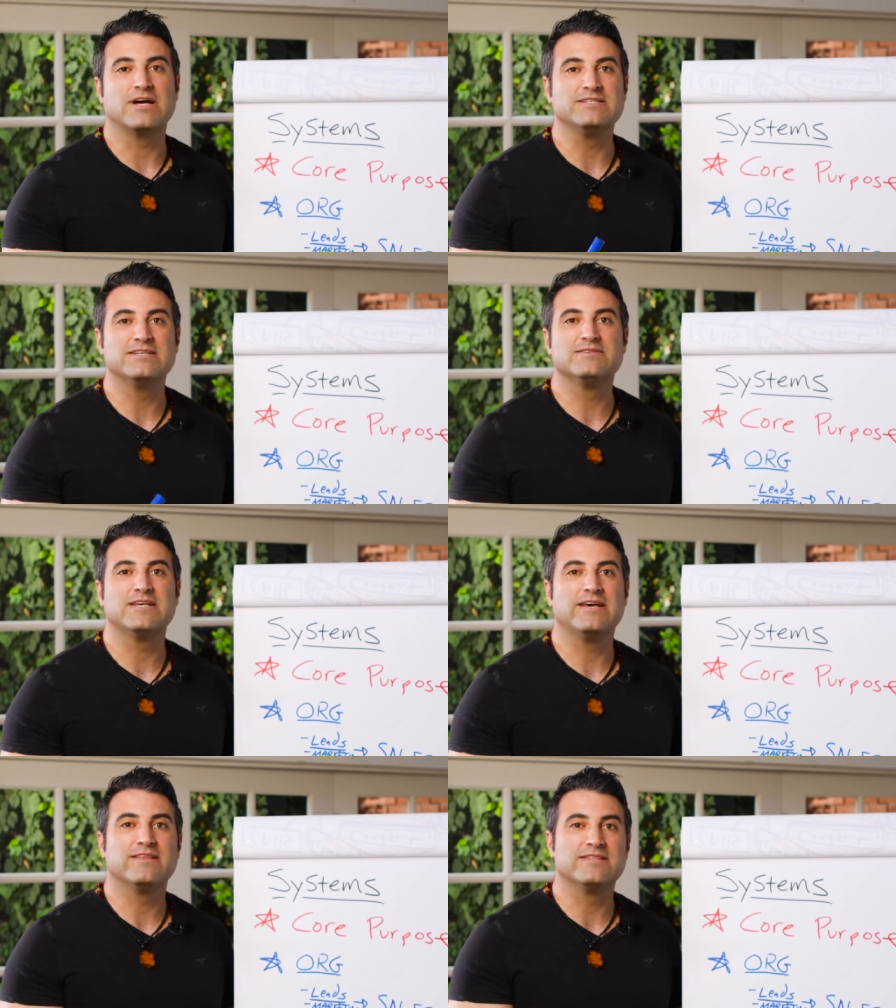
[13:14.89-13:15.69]
I did
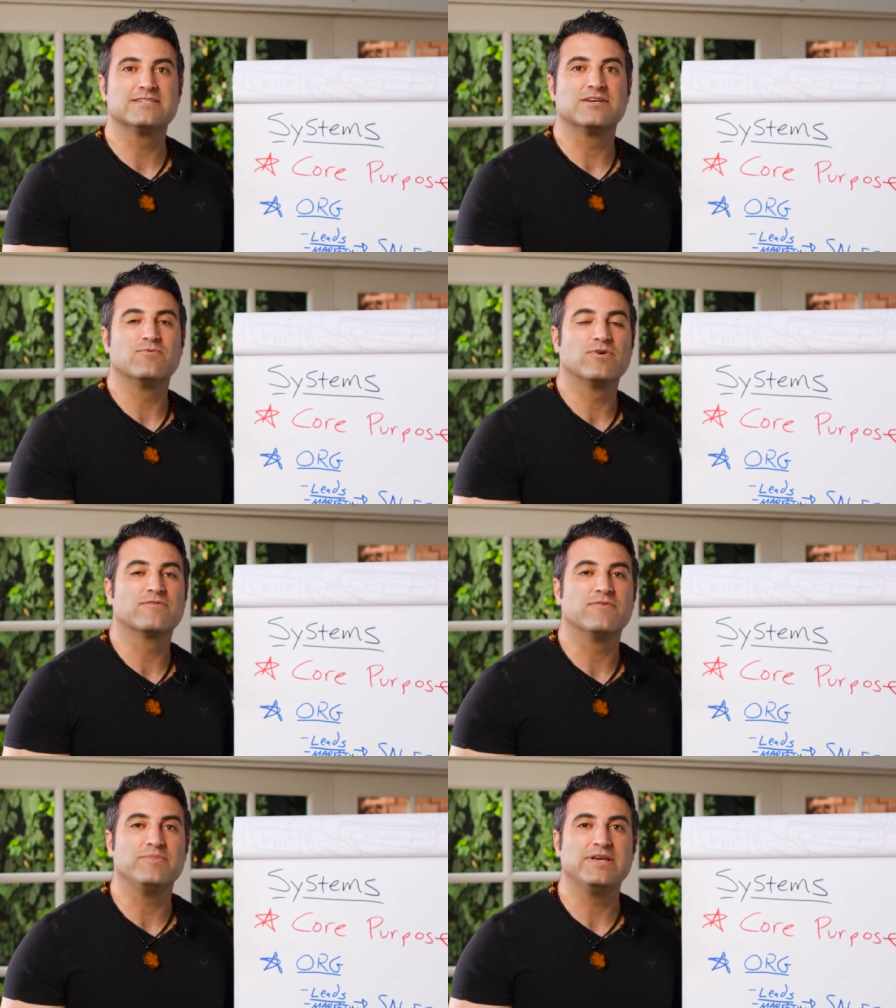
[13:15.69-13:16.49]
say that this can
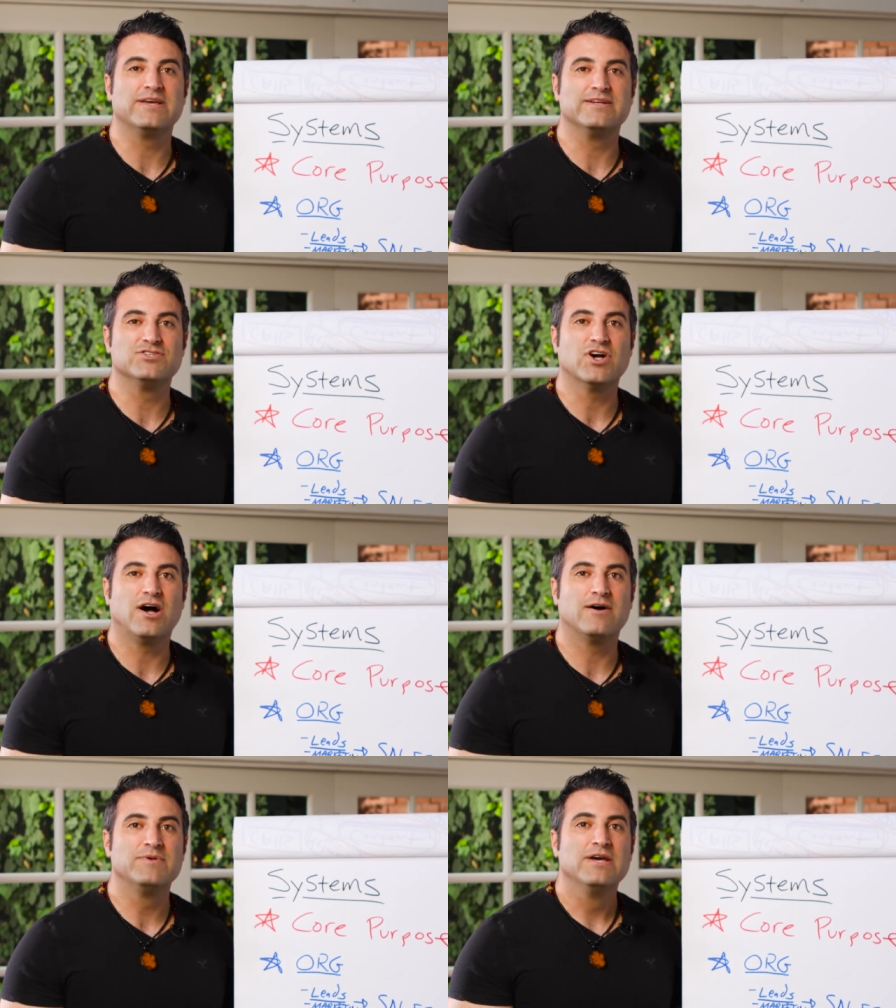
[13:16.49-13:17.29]
work for being in a
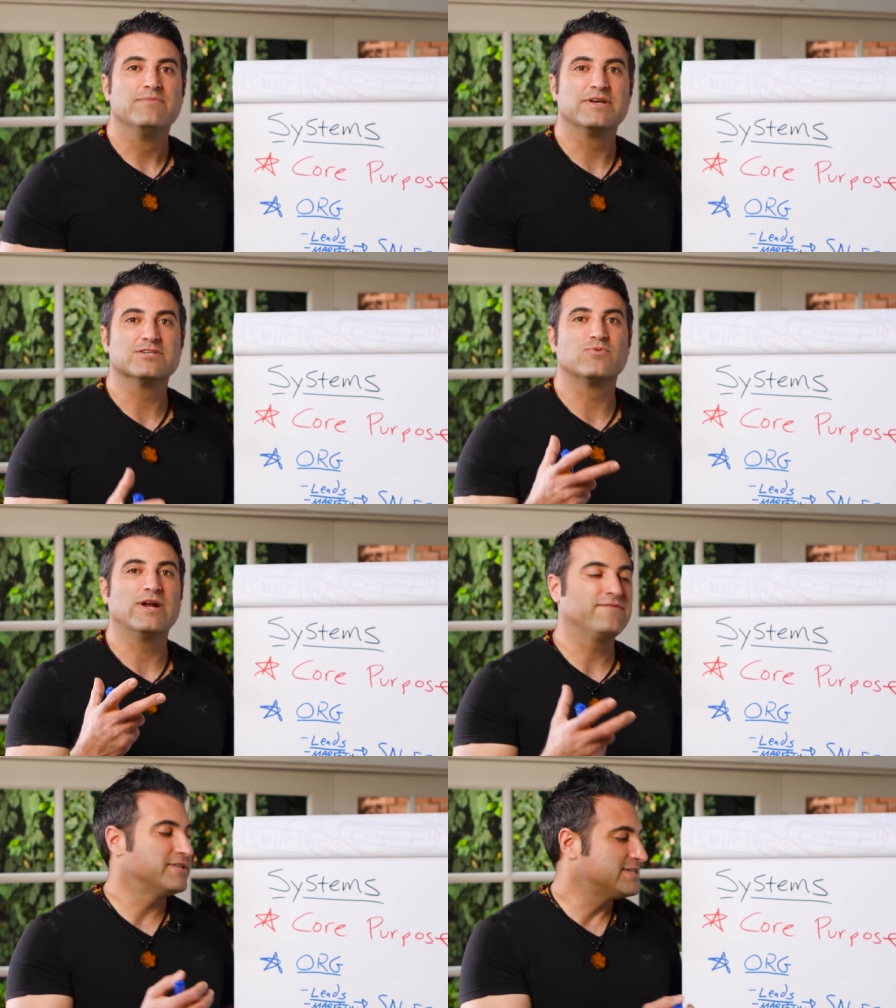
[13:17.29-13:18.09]
job, because
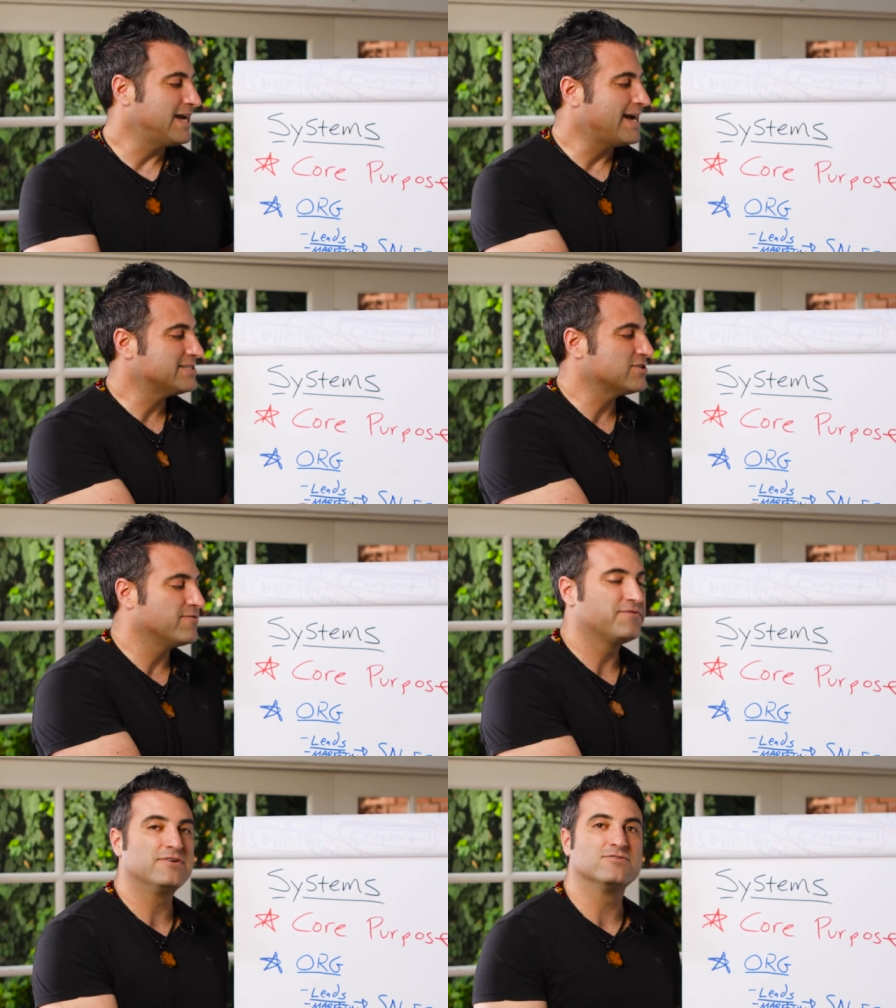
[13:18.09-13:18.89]
whatever the tasks
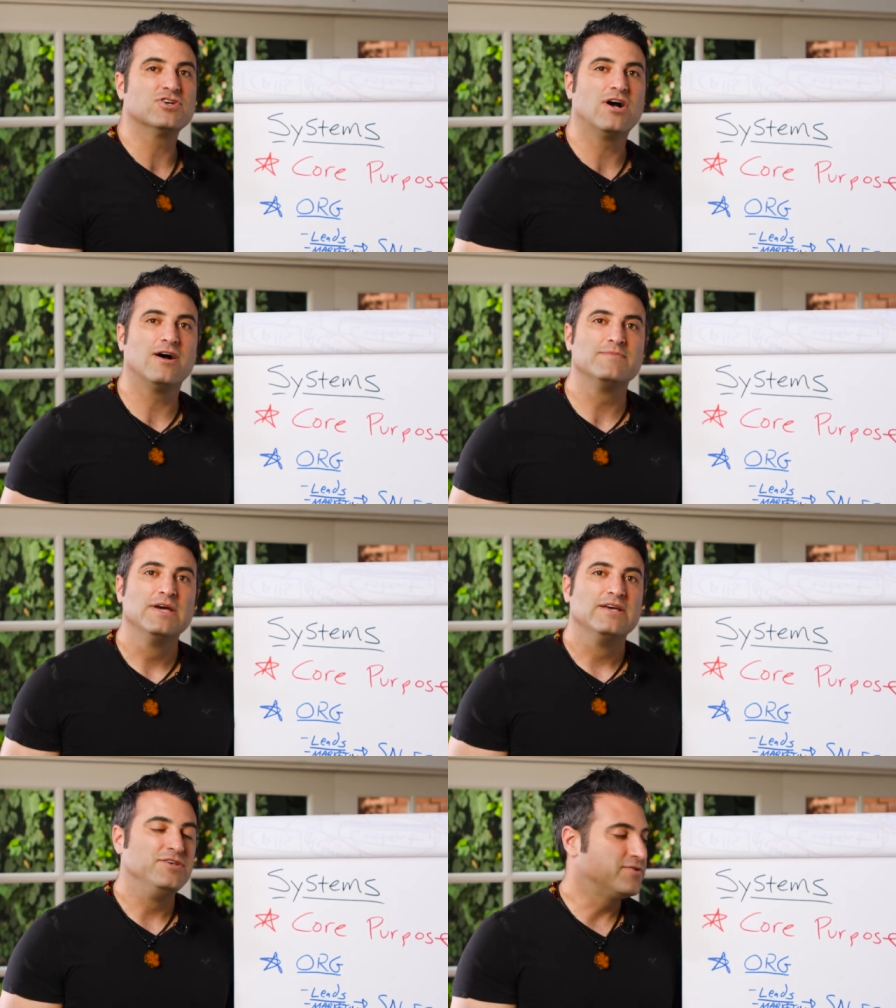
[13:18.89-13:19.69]
are for your
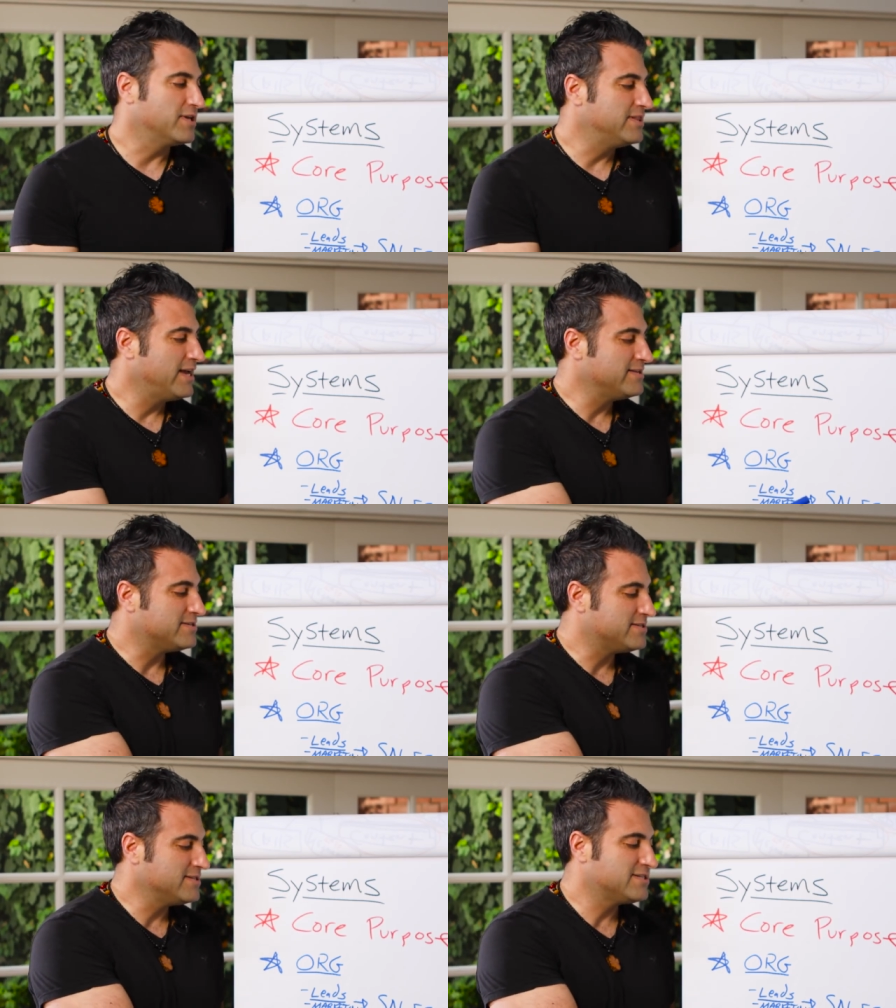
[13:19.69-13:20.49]
job, you can then
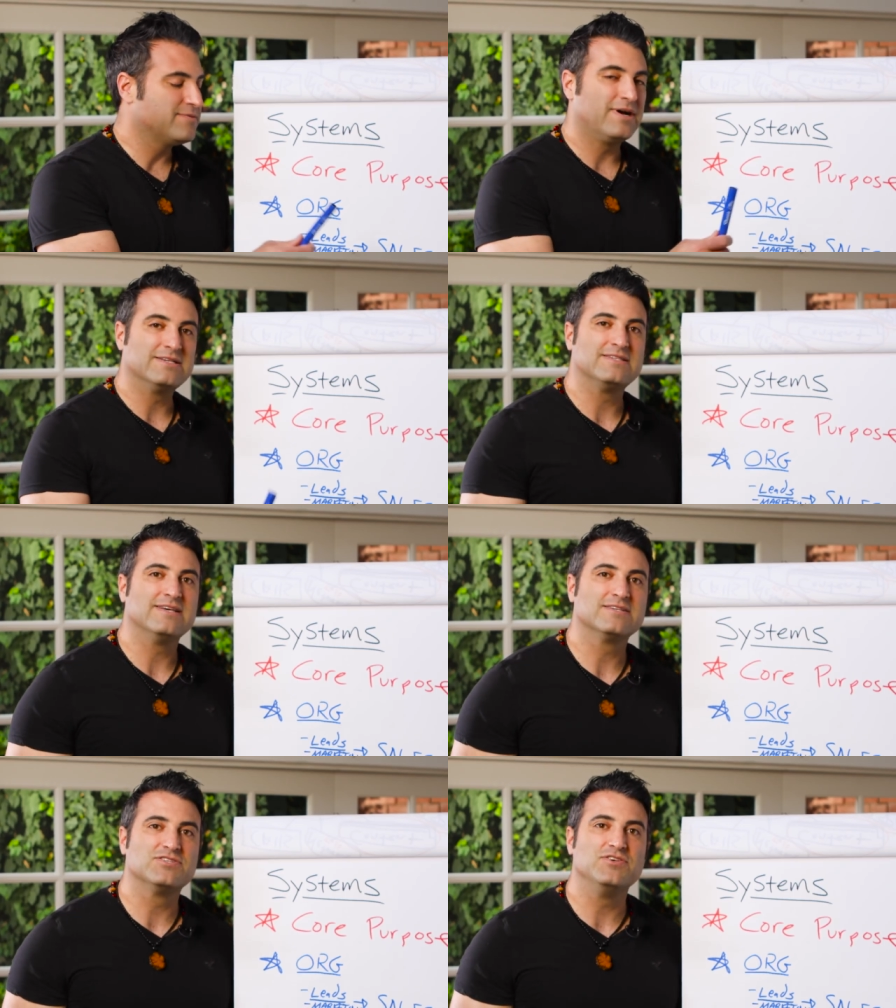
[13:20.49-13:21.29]
systemize
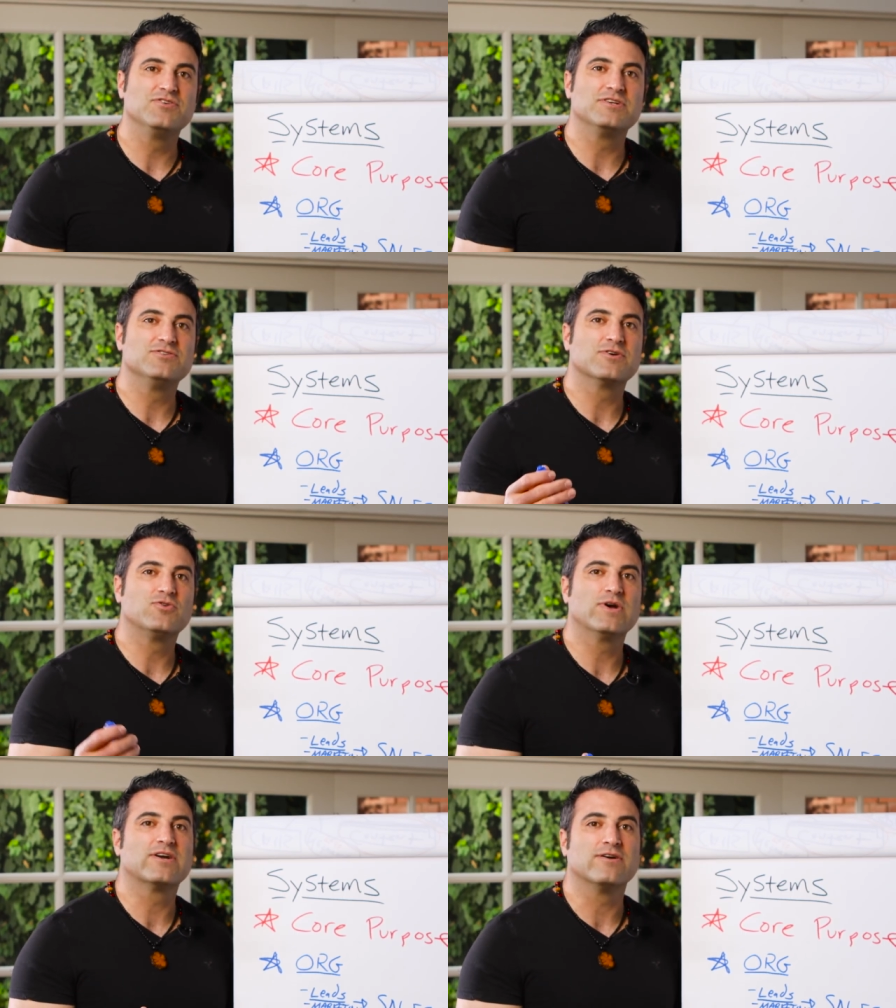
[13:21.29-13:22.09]
things so you can do it
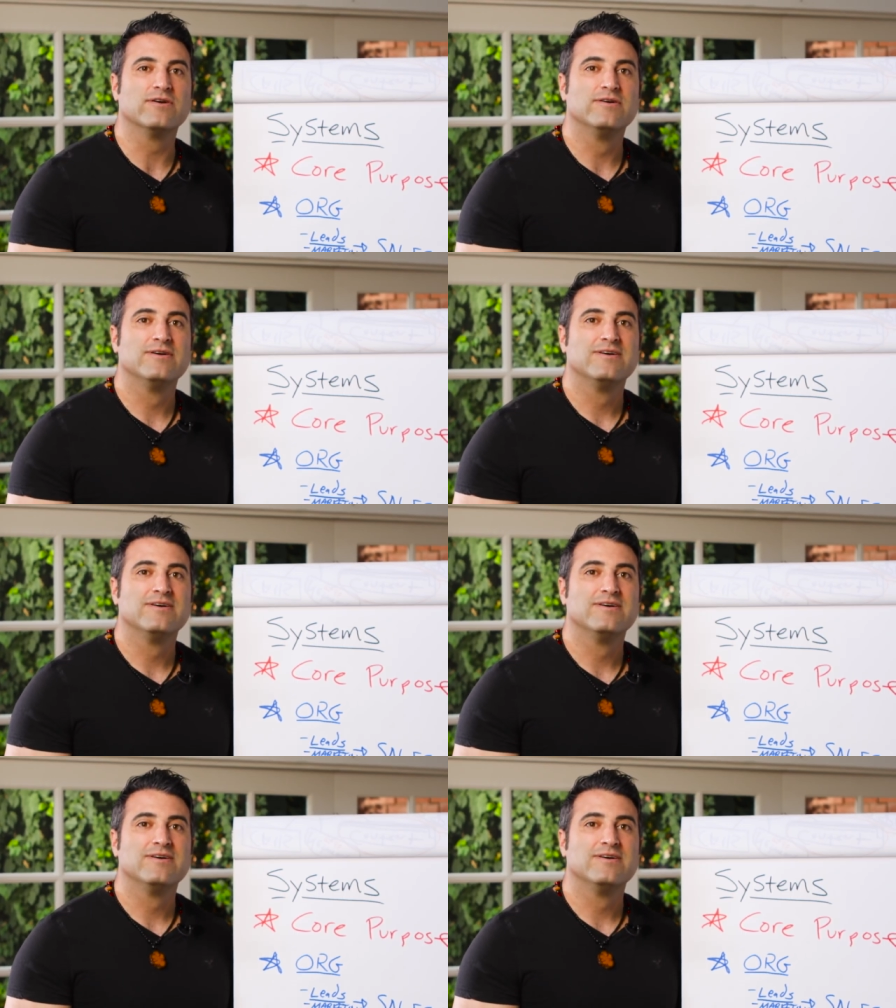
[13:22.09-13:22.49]
quicker.